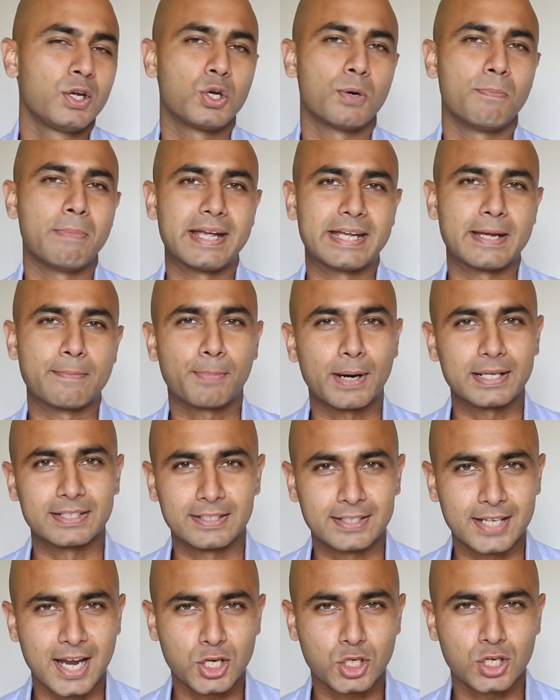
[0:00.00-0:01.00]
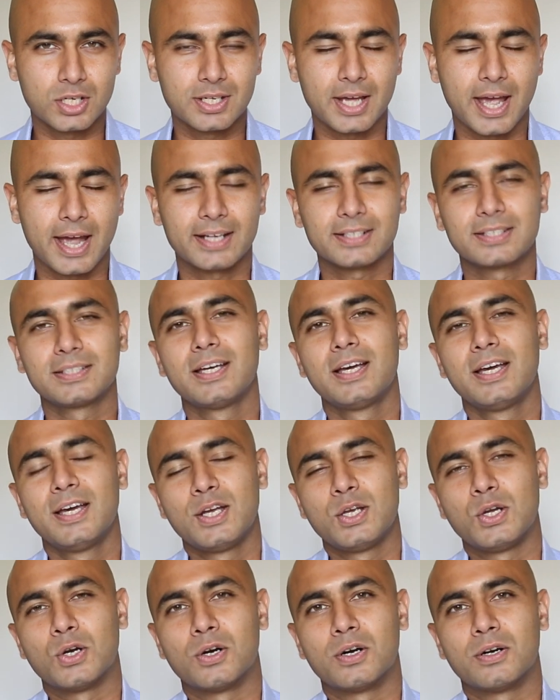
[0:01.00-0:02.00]
You're making presentation decks.
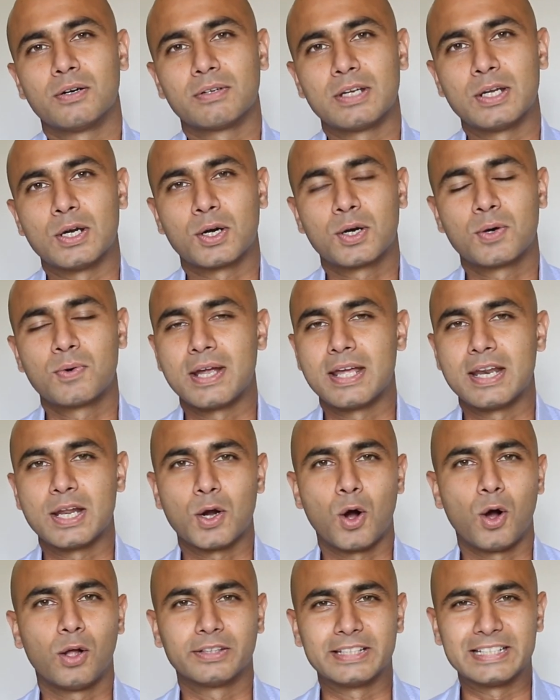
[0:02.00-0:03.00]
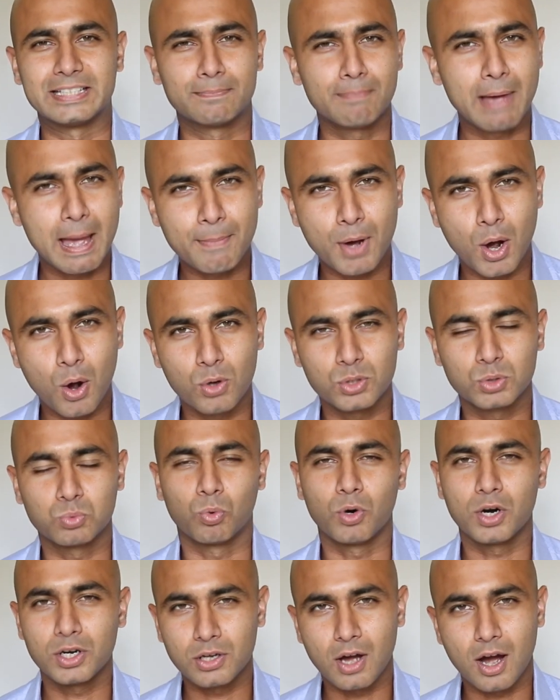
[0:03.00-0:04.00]
You're creating all these memos,
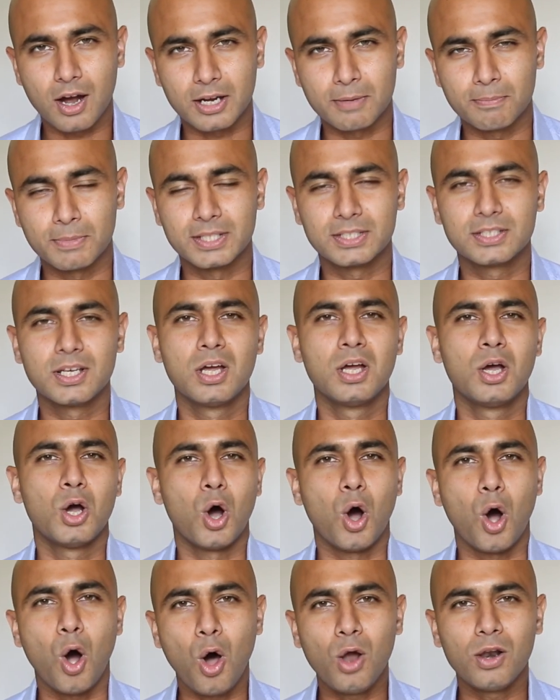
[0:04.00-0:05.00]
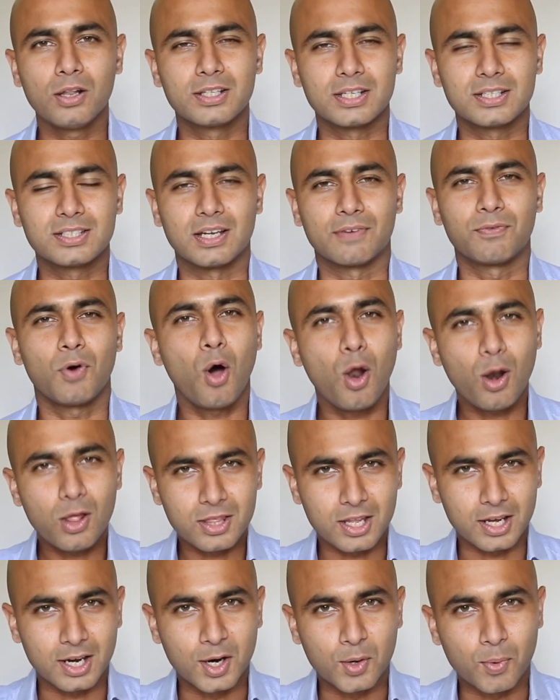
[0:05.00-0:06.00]
Word documents, all of this stuff, all
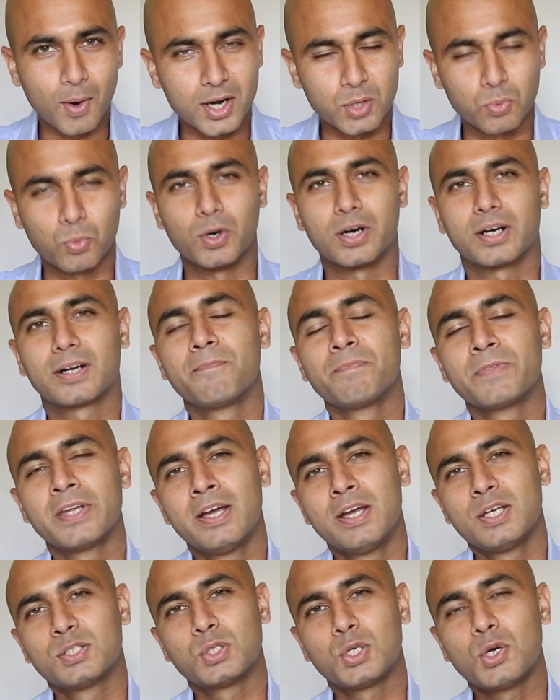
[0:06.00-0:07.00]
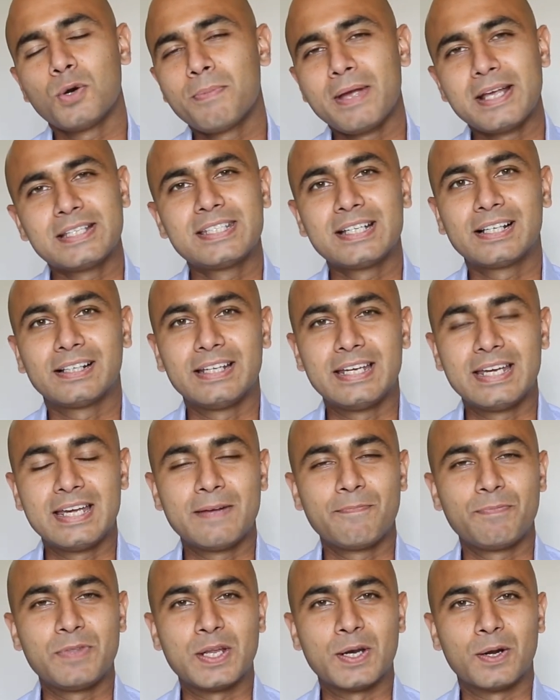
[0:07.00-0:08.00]
of the grunt work. So you're
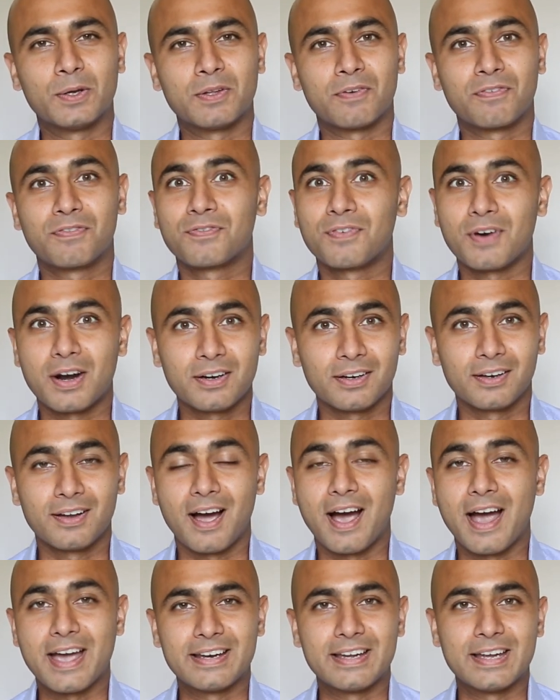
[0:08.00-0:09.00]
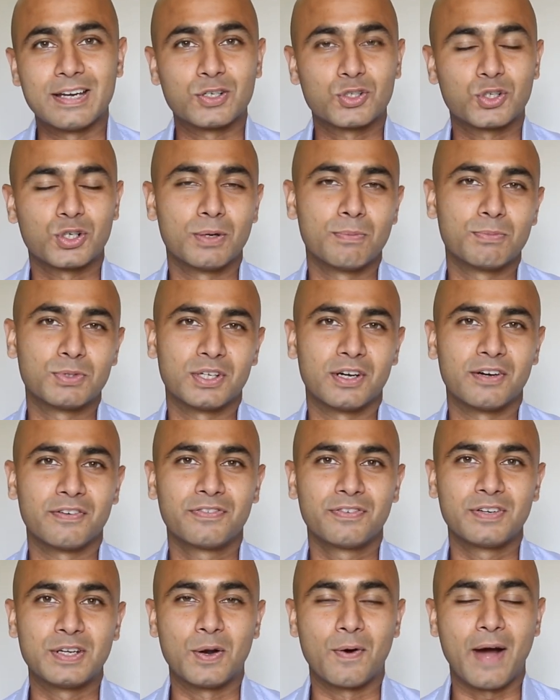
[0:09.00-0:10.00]
basically, the front line in terms
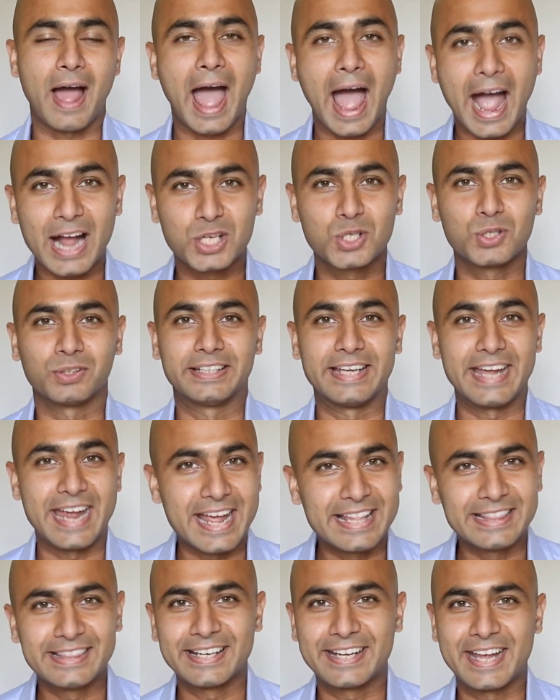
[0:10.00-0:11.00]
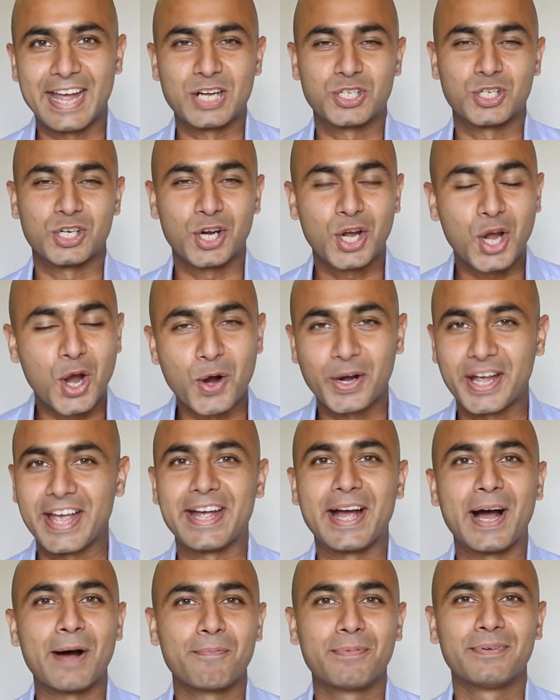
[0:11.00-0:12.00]
of, actually in the kitchen
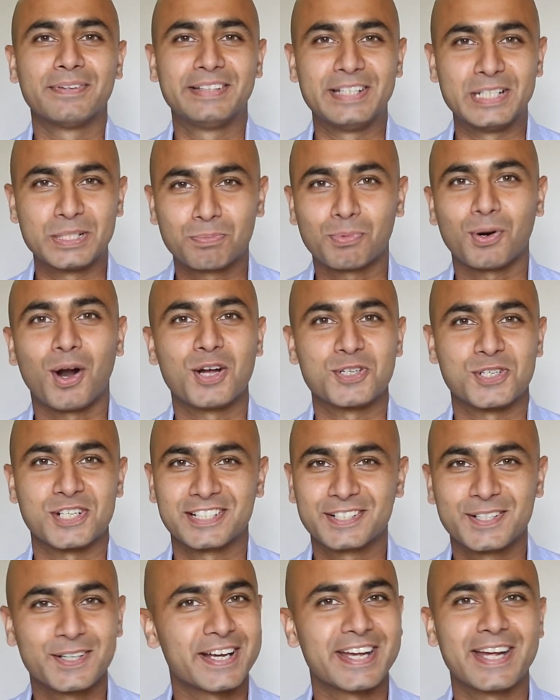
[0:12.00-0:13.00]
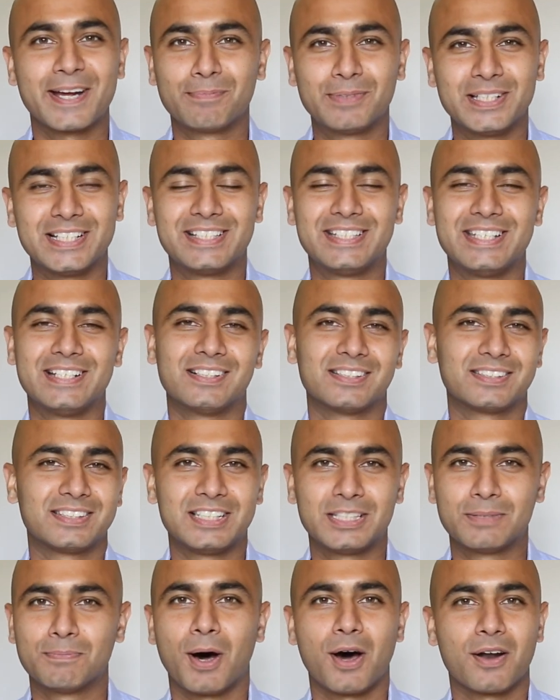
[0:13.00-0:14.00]
cooking up these projects, cooking up these deals,
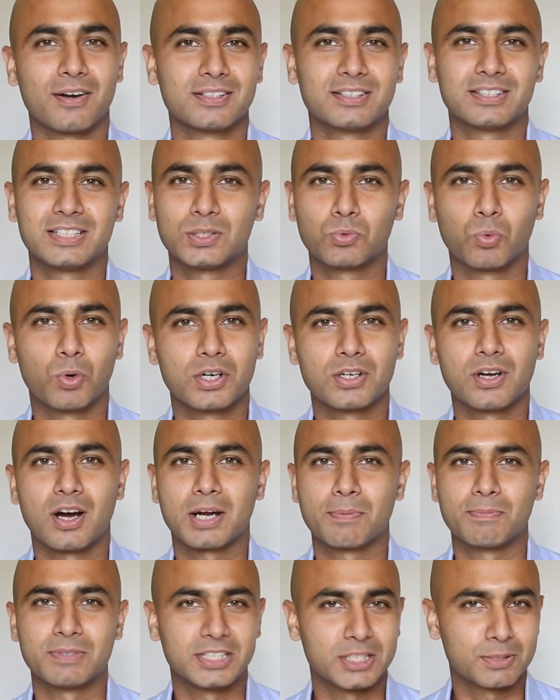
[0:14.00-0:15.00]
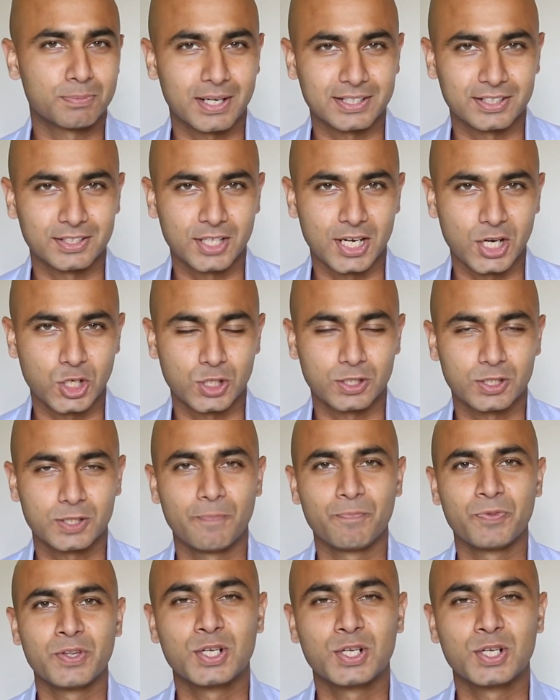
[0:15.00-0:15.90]
these models, these Word documents, these presentations.